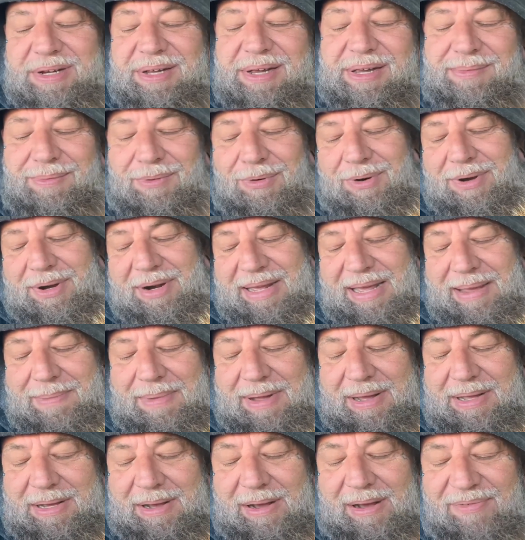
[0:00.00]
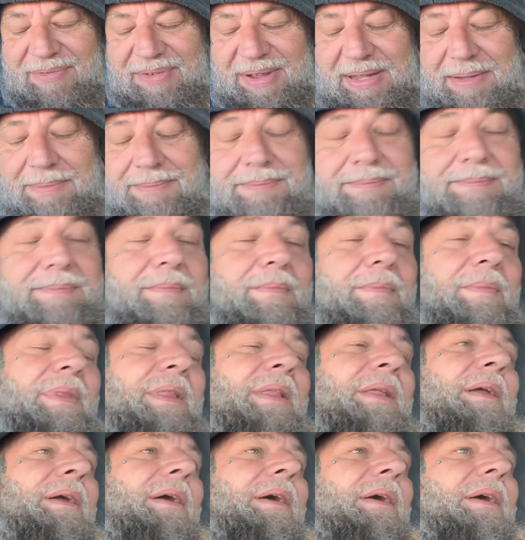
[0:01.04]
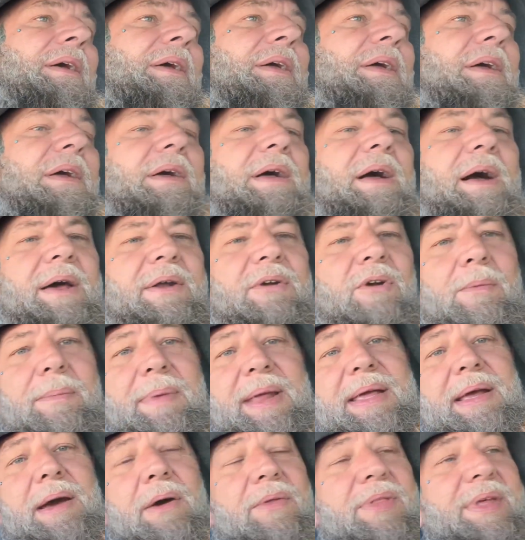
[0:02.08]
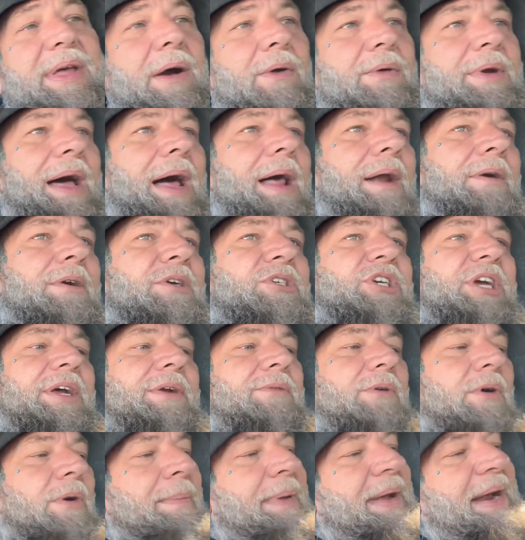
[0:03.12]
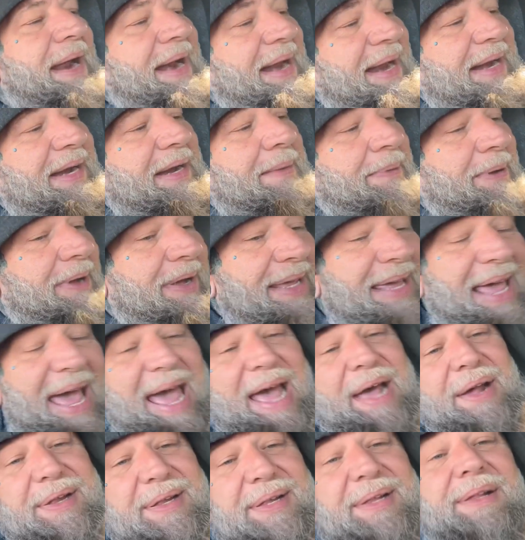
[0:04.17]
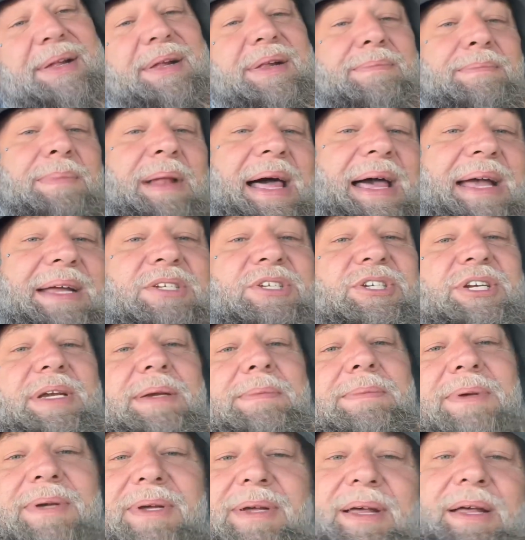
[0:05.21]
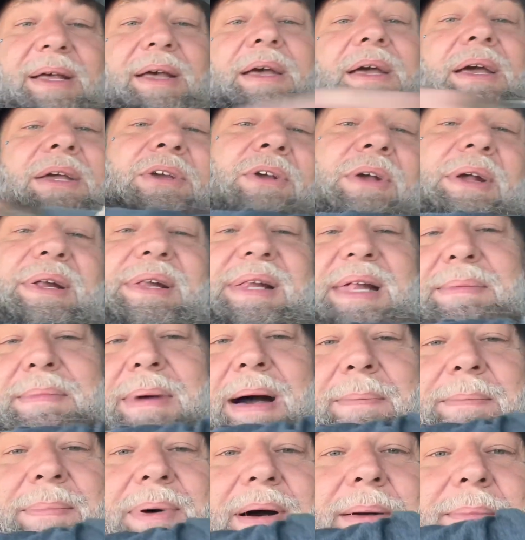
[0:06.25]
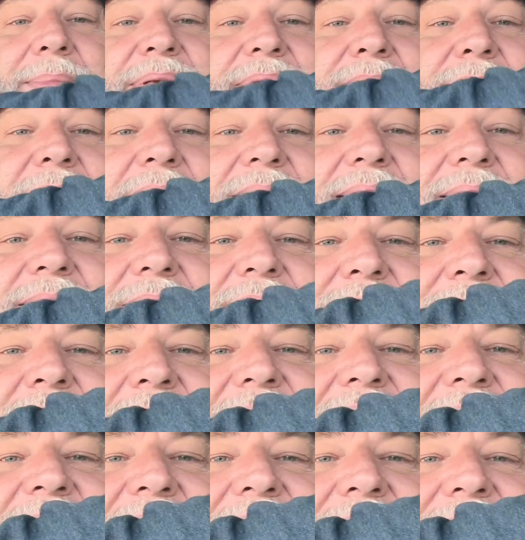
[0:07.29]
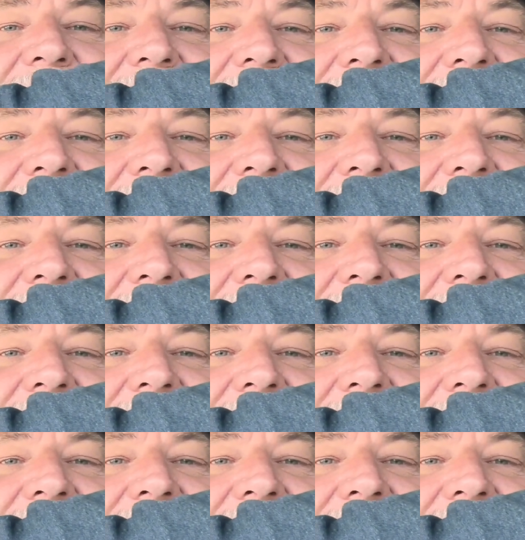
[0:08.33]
this morning to get my coffee. I normally go to the old Dollar General, but I needed to put gas in this black Jeep. You can see my bumps right there.